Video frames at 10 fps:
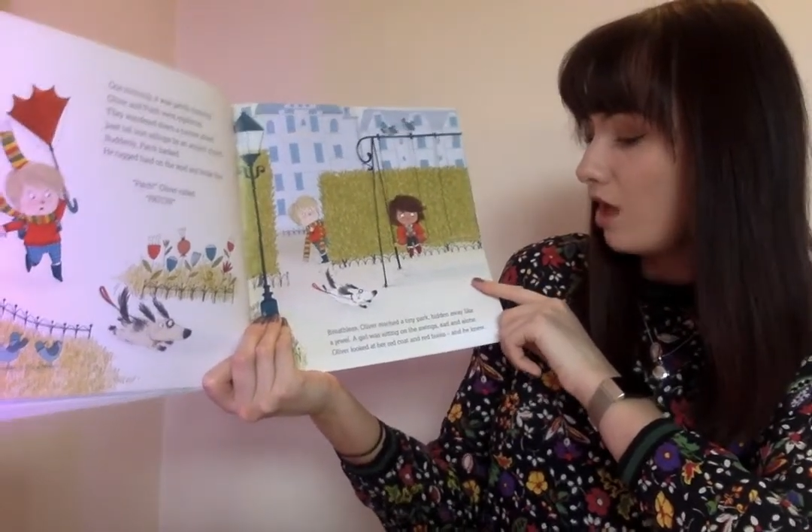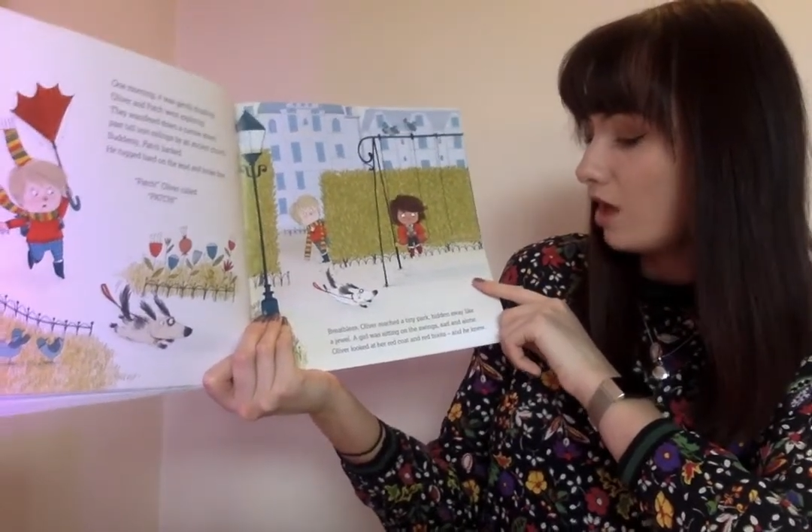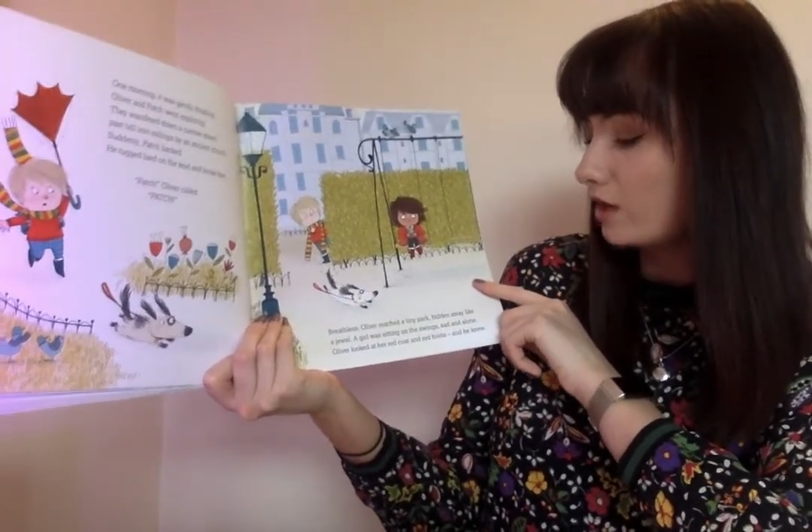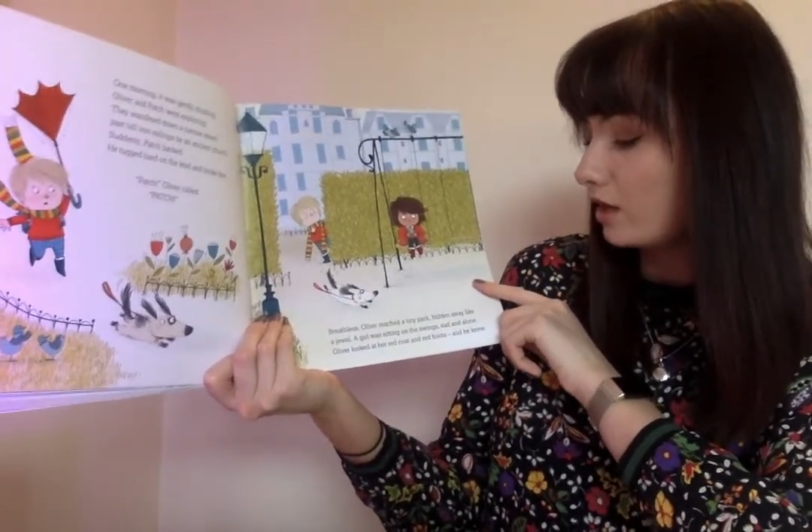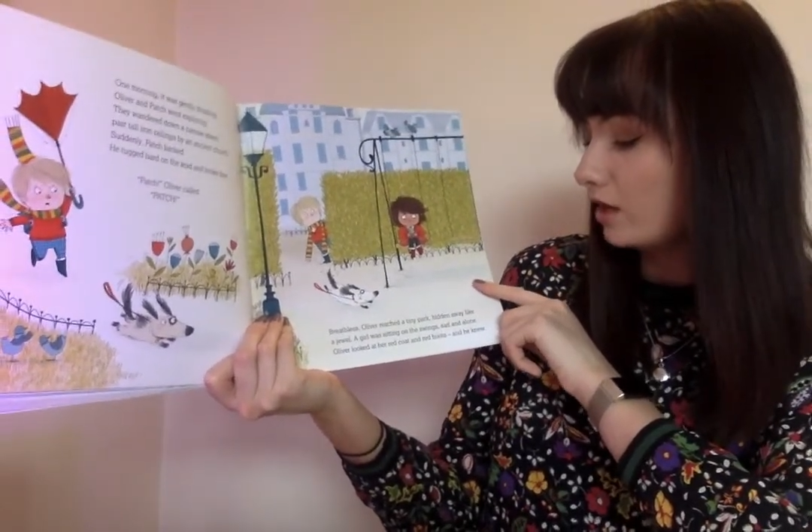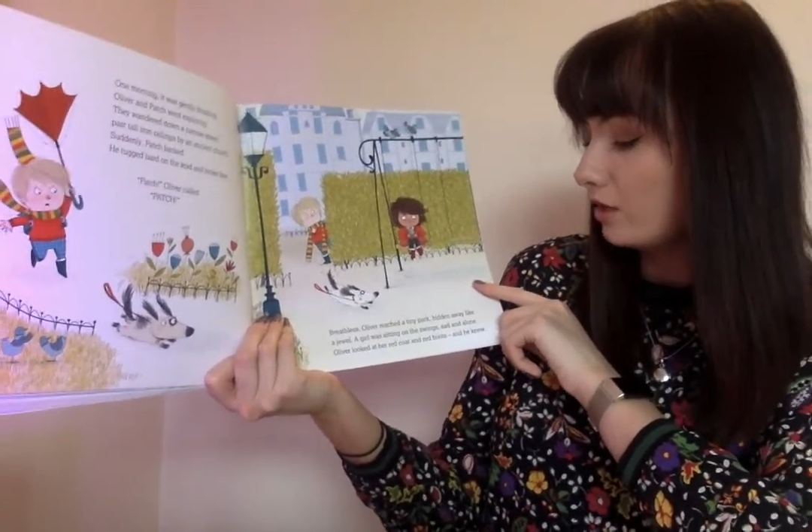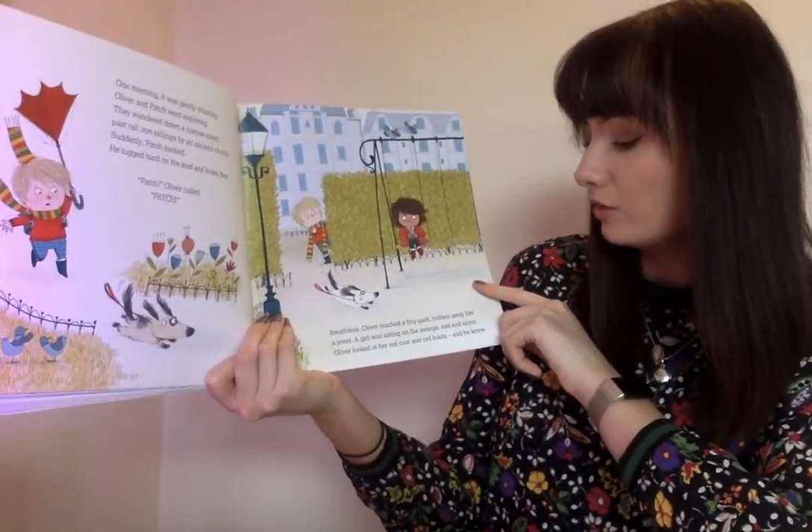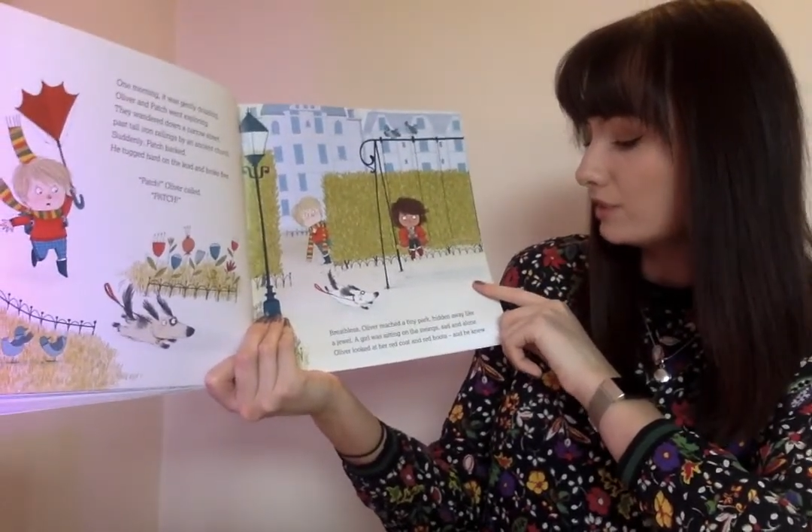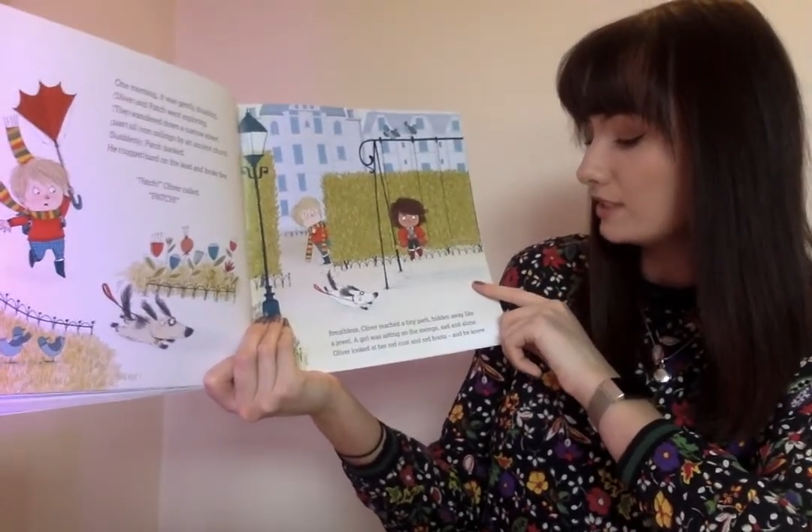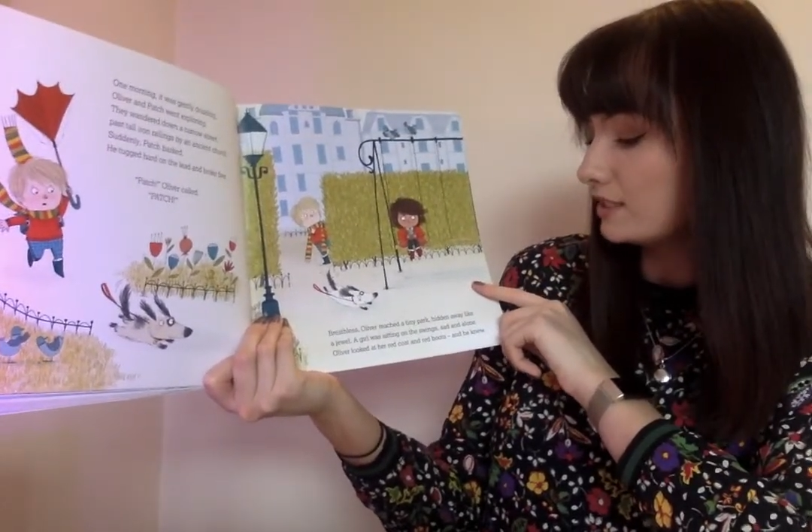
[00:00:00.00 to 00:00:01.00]
A girl
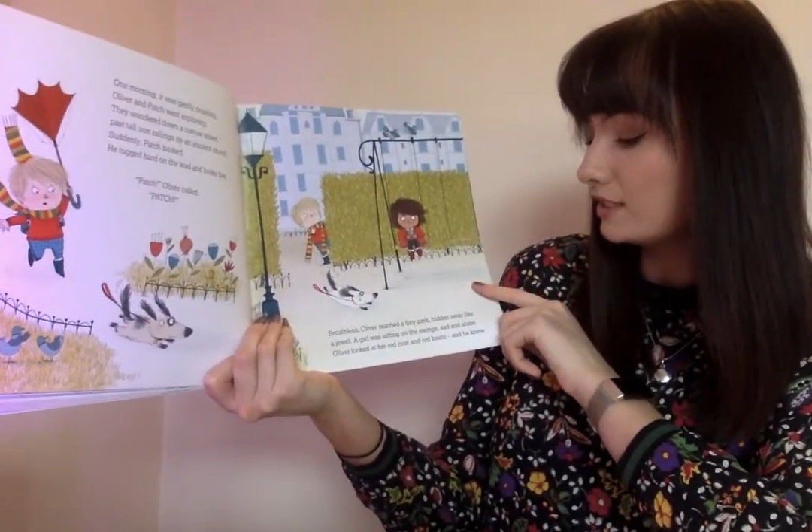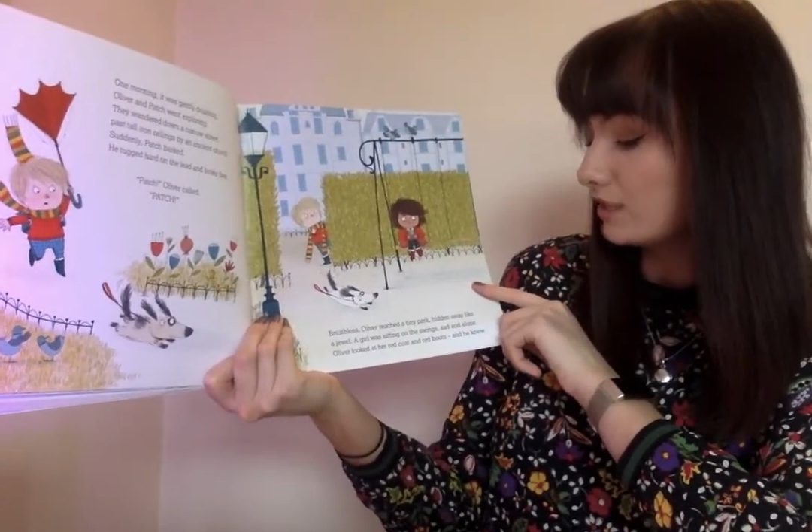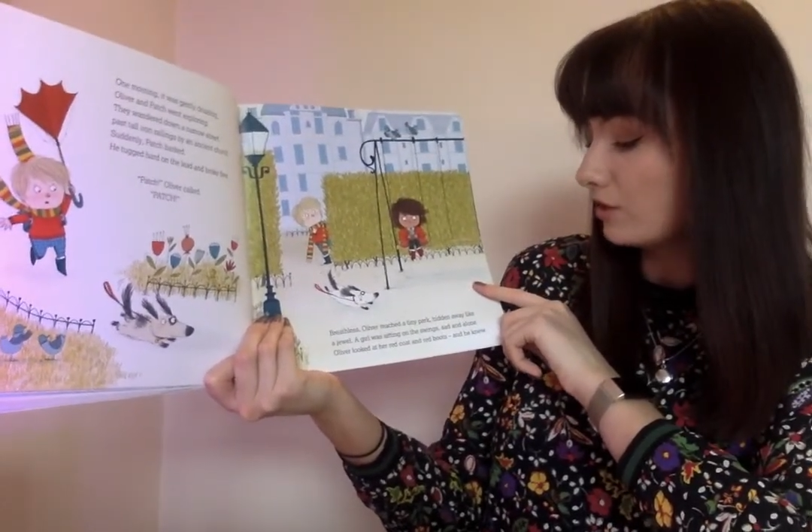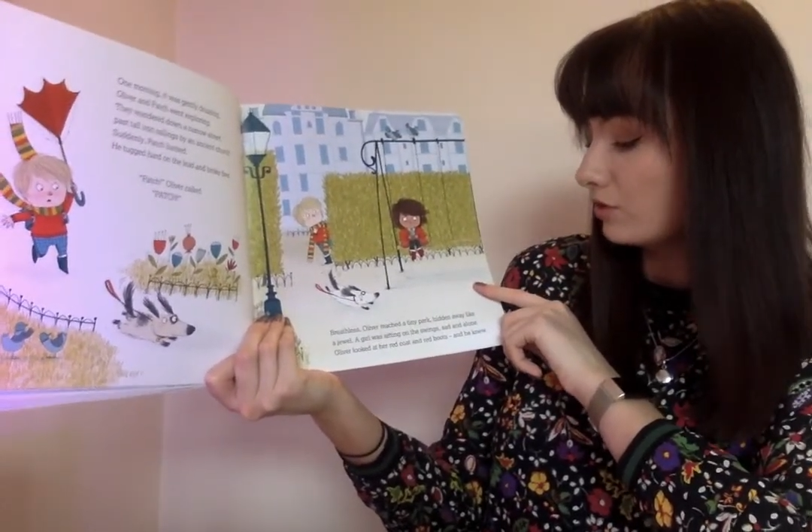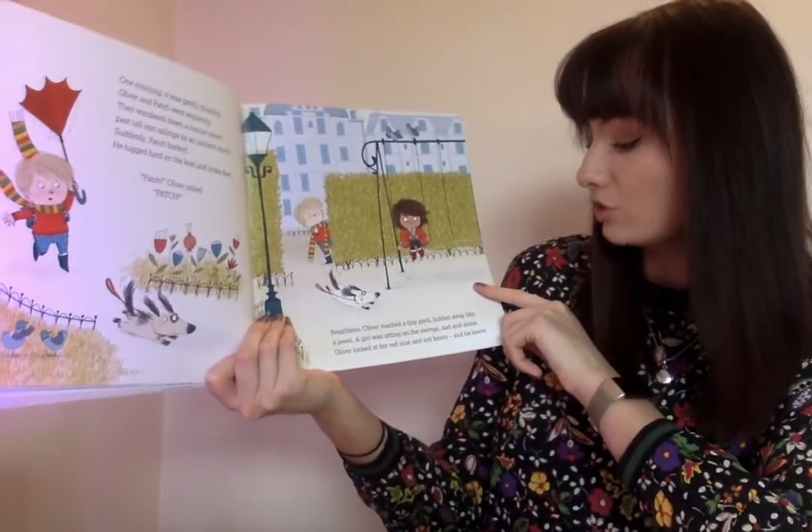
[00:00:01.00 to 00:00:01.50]
was sitting on the